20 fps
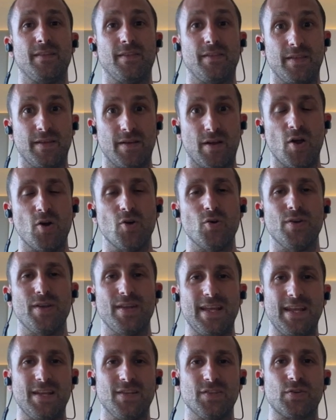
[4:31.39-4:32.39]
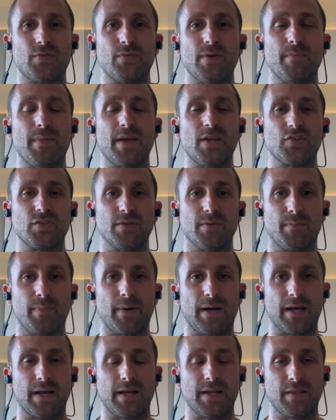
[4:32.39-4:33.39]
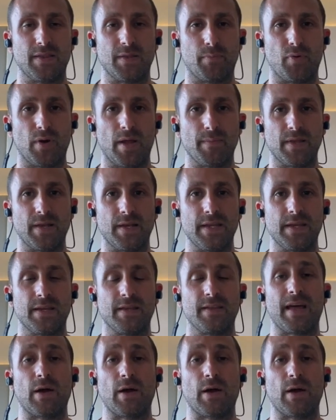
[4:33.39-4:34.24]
their own interim measure by the Premier League.